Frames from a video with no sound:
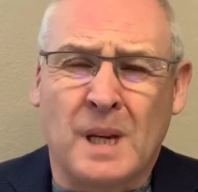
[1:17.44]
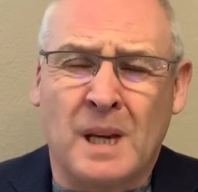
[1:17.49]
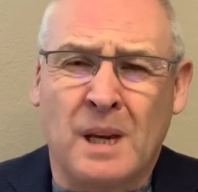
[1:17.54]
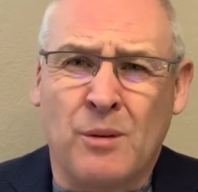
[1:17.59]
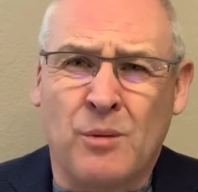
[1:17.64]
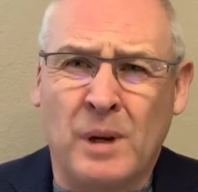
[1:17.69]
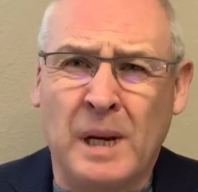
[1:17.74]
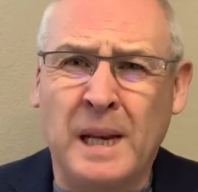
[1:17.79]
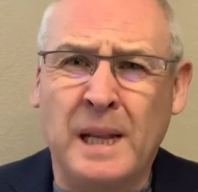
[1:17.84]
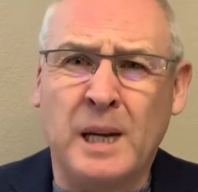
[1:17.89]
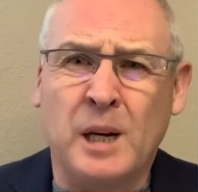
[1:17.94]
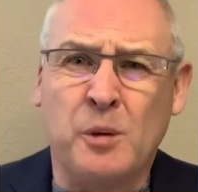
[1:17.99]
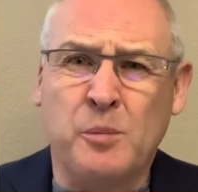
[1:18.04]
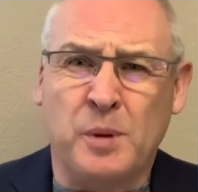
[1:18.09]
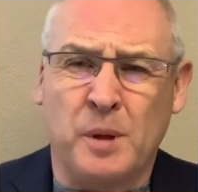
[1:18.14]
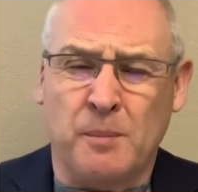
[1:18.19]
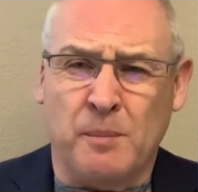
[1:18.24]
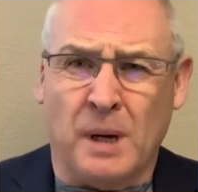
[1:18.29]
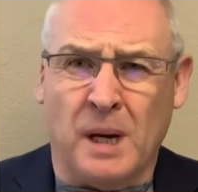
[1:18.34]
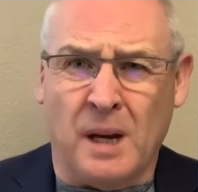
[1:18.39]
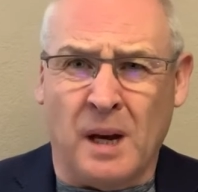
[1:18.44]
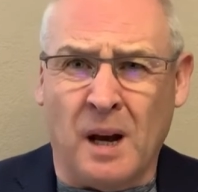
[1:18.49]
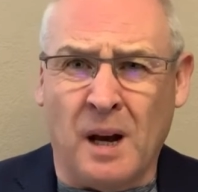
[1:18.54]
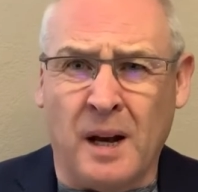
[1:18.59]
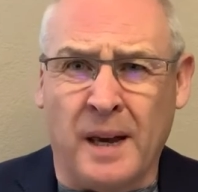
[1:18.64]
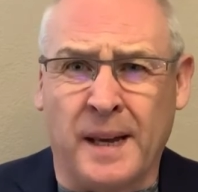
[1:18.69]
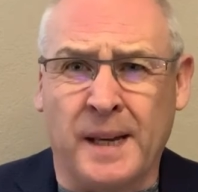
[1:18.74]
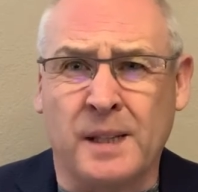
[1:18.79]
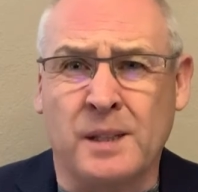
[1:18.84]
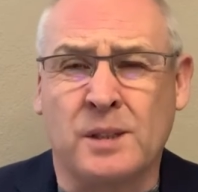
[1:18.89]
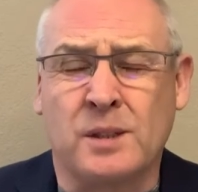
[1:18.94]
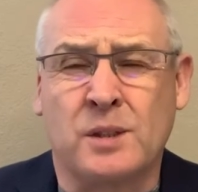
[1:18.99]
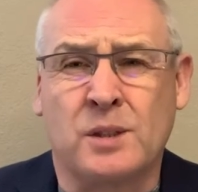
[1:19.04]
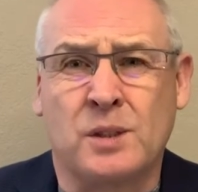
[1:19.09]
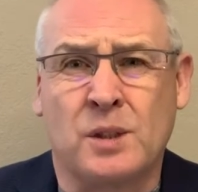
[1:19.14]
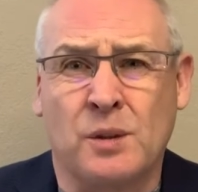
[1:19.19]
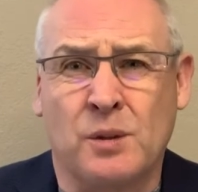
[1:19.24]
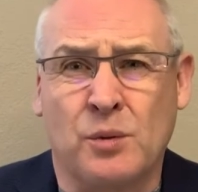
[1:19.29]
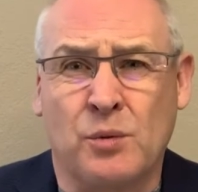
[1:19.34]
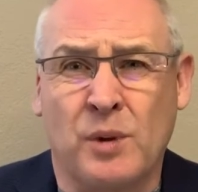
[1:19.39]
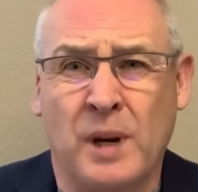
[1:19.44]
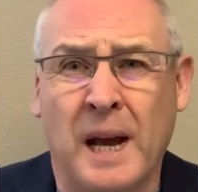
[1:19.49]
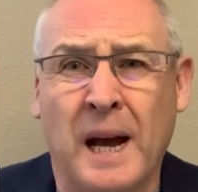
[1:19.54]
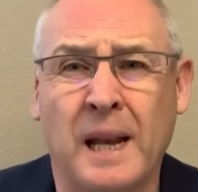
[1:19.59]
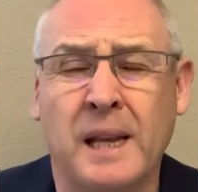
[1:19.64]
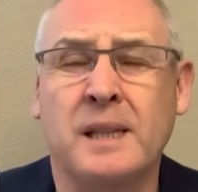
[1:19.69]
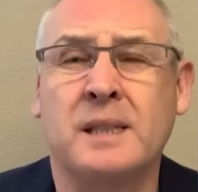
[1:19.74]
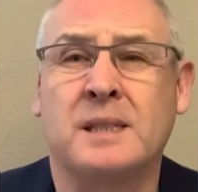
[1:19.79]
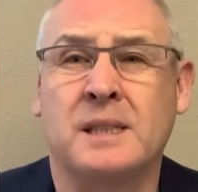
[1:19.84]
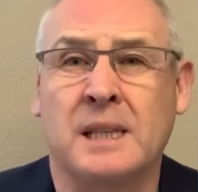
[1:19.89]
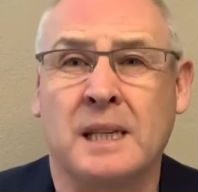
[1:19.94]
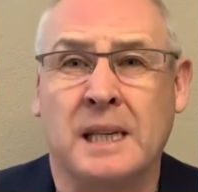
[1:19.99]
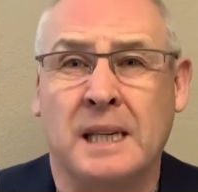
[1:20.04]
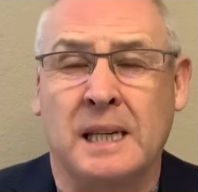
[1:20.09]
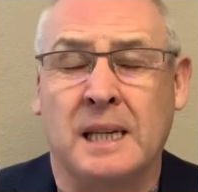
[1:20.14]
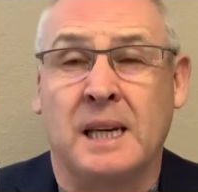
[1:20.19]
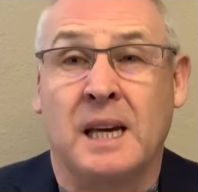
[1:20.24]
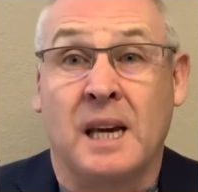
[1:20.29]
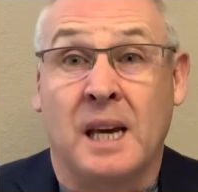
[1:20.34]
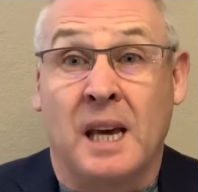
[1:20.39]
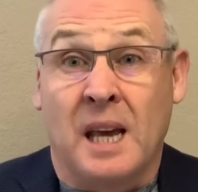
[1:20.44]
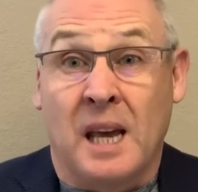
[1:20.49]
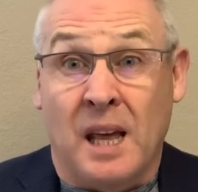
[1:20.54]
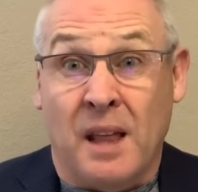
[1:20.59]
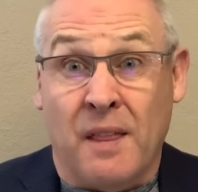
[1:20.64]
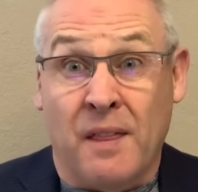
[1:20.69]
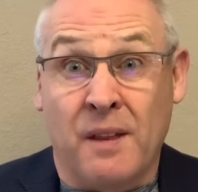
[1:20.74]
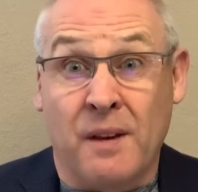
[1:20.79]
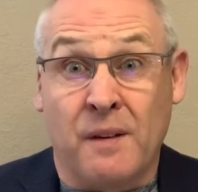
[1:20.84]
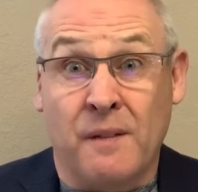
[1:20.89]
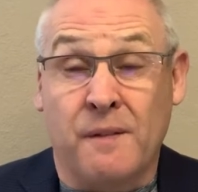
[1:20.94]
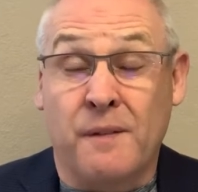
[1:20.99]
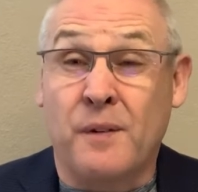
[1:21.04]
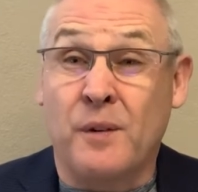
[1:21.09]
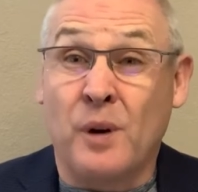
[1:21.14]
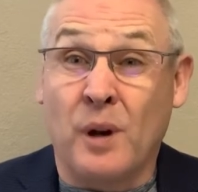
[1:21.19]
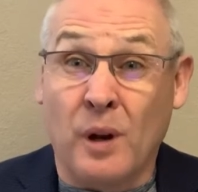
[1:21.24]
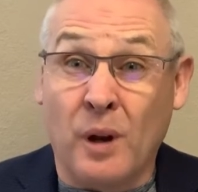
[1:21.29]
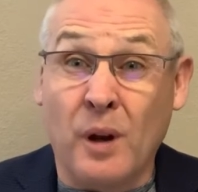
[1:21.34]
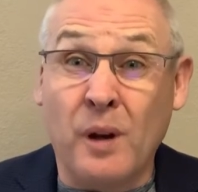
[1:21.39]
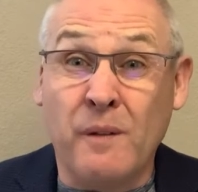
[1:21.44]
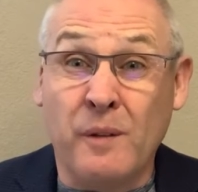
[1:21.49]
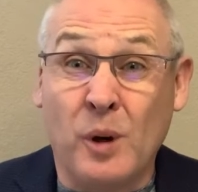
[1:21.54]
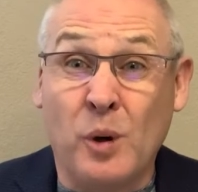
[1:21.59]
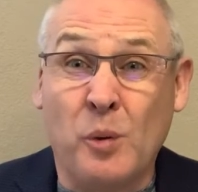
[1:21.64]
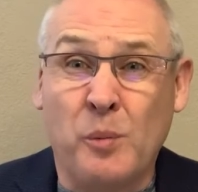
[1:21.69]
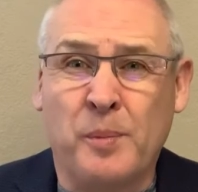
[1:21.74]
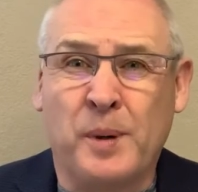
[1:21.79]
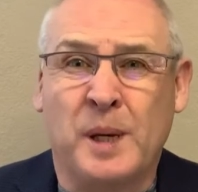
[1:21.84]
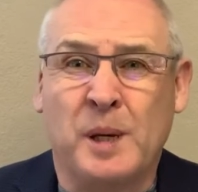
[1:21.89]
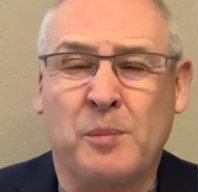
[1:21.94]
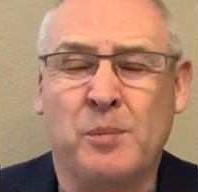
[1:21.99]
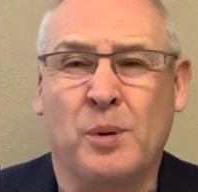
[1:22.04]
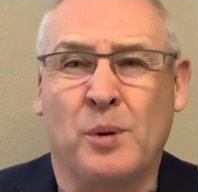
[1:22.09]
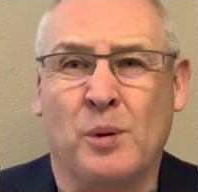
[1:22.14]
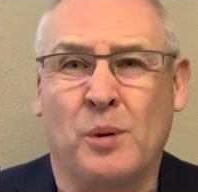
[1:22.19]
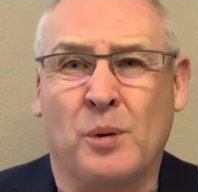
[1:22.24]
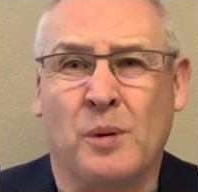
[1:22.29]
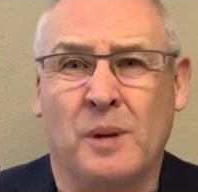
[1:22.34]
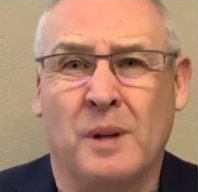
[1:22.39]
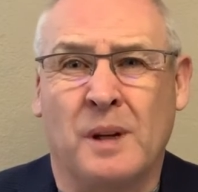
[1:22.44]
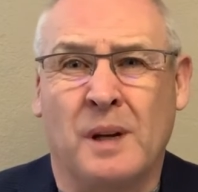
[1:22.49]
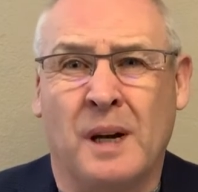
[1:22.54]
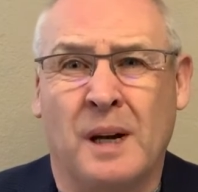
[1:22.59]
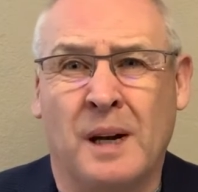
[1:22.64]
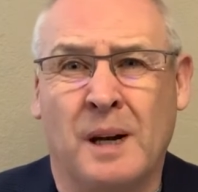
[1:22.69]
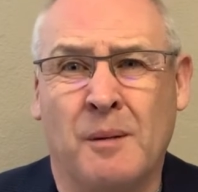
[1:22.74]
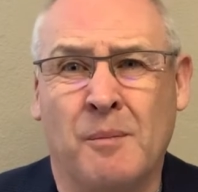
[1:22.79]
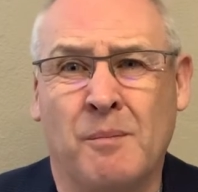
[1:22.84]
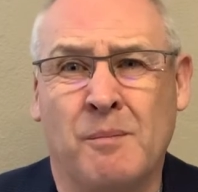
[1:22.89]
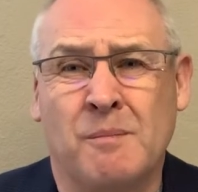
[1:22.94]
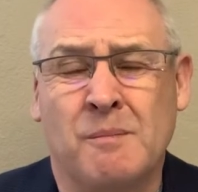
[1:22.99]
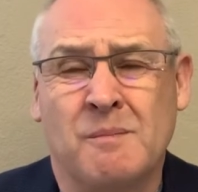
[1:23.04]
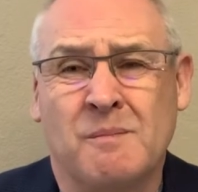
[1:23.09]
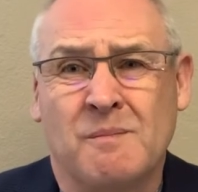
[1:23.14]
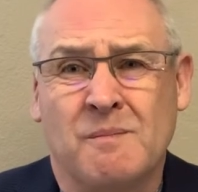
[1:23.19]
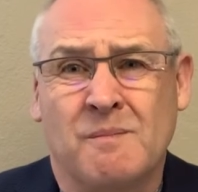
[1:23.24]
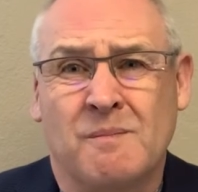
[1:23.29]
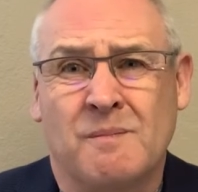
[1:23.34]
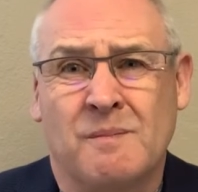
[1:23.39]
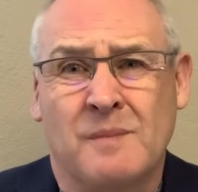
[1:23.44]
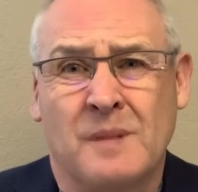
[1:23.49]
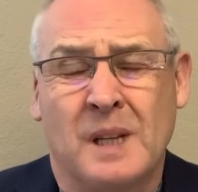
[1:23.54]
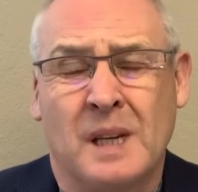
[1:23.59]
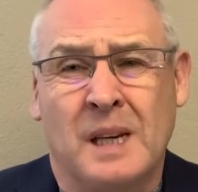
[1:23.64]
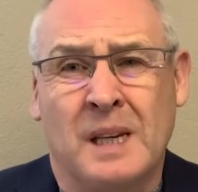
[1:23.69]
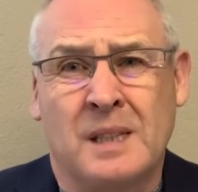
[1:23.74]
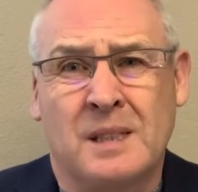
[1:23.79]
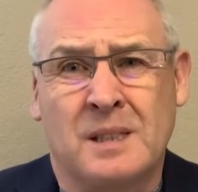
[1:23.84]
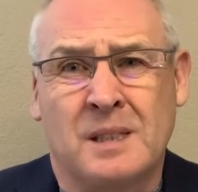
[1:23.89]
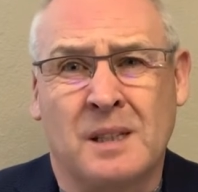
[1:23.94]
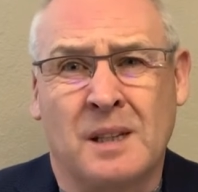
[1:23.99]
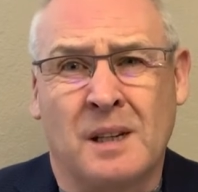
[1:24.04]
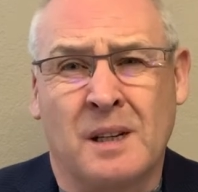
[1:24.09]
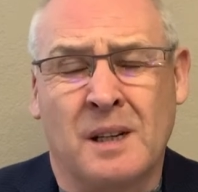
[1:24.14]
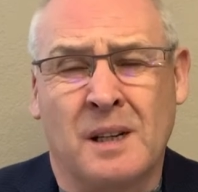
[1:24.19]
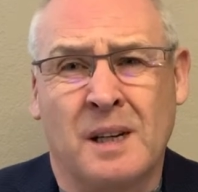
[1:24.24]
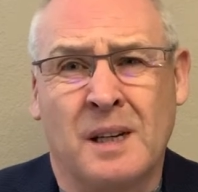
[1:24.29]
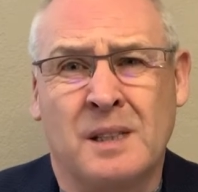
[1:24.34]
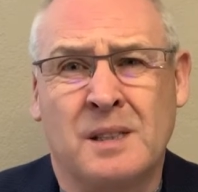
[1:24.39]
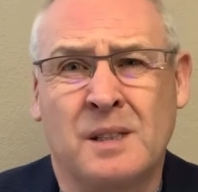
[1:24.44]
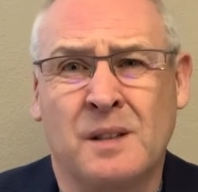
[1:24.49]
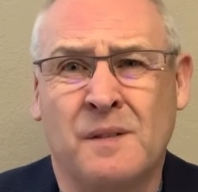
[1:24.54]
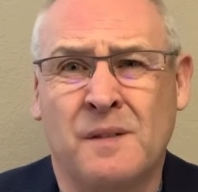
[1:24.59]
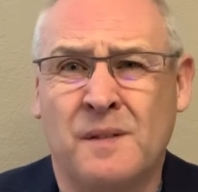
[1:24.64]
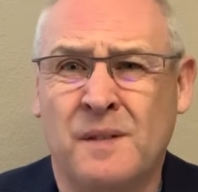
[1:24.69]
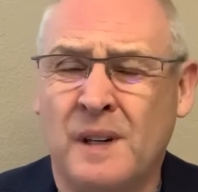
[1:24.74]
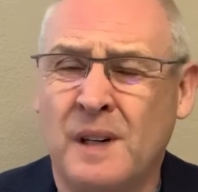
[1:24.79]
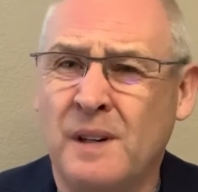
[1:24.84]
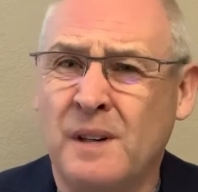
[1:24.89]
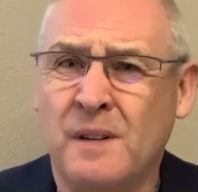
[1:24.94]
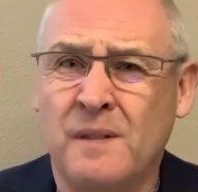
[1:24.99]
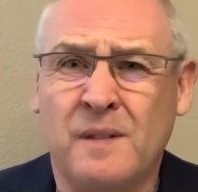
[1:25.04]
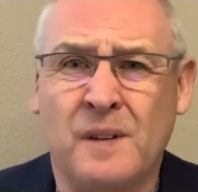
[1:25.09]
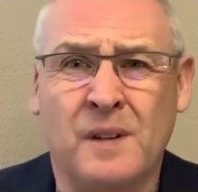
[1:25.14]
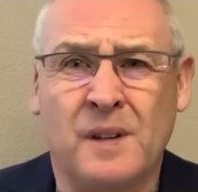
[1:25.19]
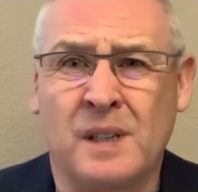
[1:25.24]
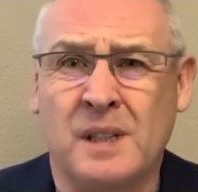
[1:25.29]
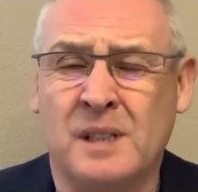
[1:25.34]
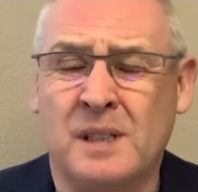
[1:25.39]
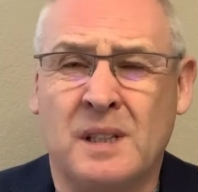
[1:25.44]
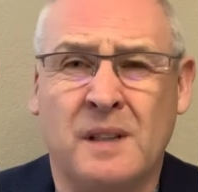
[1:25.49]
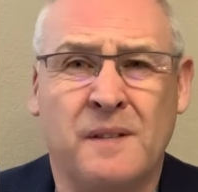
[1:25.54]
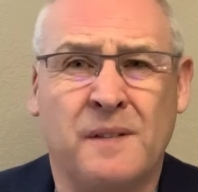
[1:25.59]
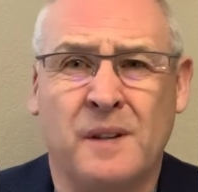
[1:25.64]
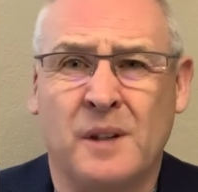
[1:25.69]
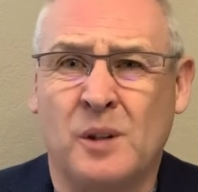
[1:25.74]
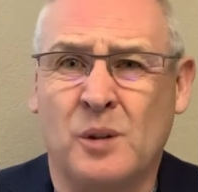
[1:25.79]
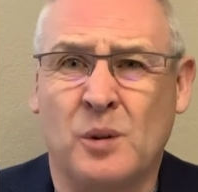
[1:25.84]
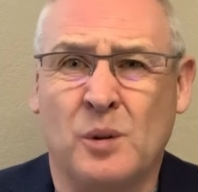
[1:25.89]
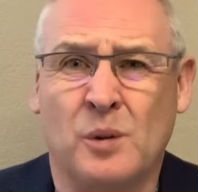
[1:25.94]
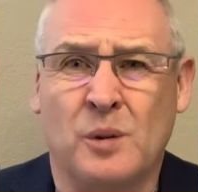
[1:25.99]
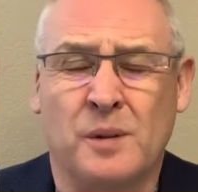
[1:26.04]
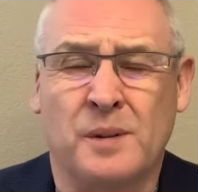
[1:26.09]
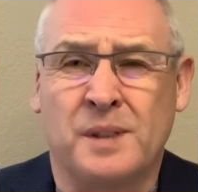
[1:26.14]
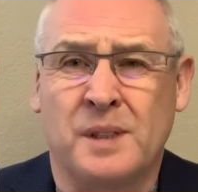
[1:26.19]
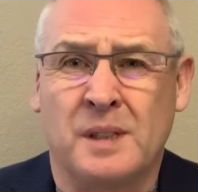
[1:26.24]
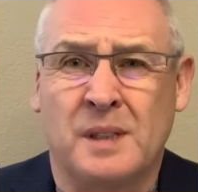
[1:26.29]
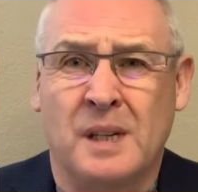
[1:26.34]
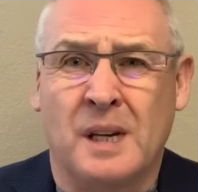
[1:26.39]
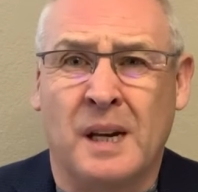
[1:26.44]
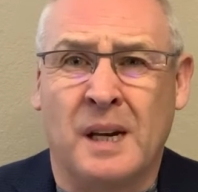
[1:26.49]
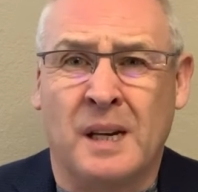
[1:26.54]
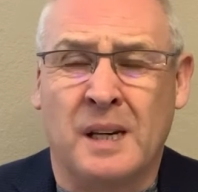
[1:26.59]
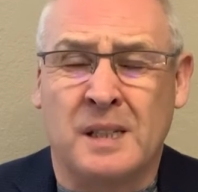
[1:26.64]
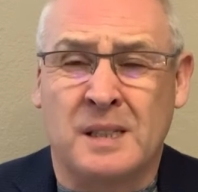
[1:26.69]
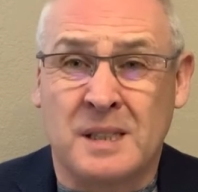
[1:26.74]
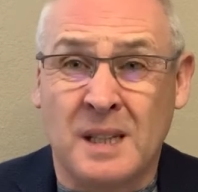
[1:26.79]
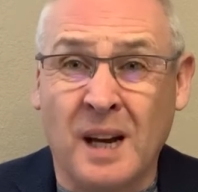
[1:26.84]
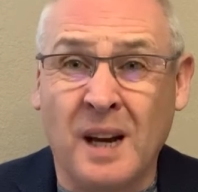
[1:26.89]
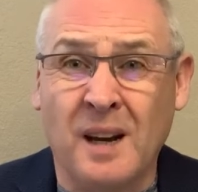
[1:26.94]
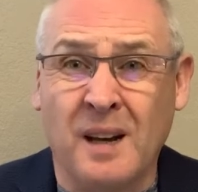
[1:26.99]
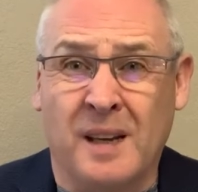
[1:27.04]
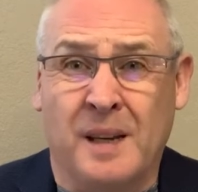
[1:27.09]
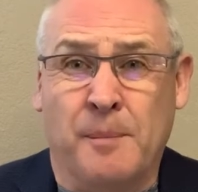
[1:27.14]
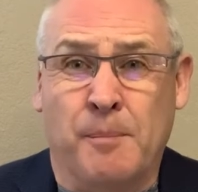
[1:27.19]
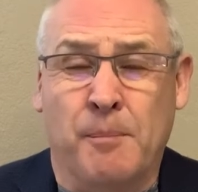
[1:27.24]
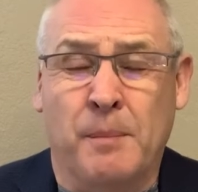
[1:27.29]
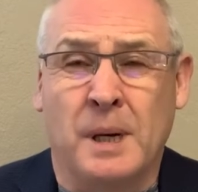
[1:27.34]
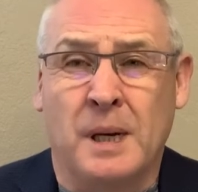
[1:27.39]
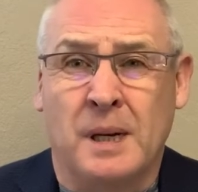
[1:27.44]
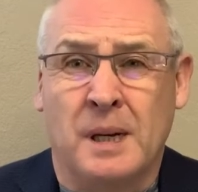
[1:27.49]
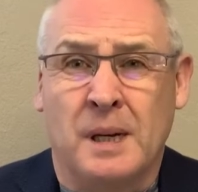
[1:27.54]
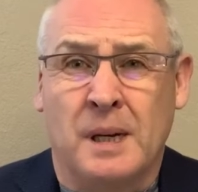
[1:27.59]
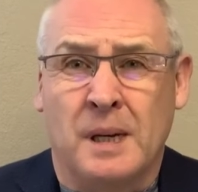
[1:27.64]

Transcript: it really opened my eyes to the reality that for a lot of old people, um, it's, a, it's a very, very difficult uh, time.